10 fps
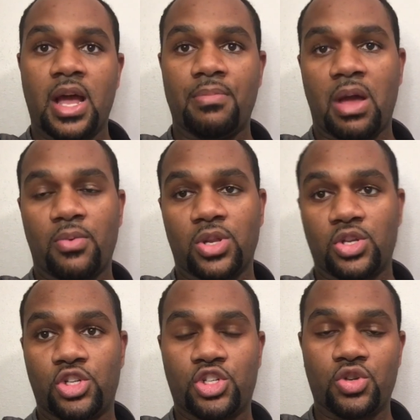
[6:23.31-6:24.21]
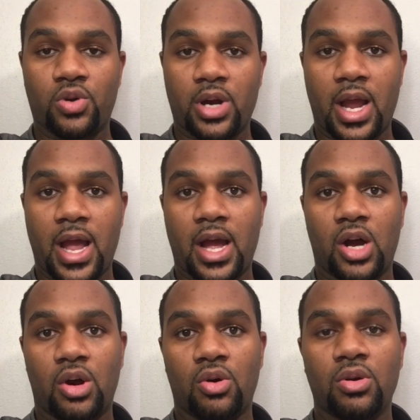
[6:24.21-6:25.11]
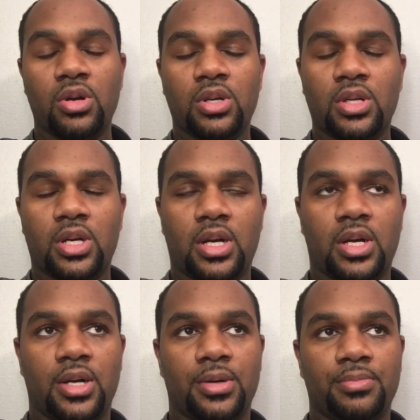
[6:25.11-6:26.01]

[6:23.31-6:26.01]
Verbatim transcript: I'm not really sure how um,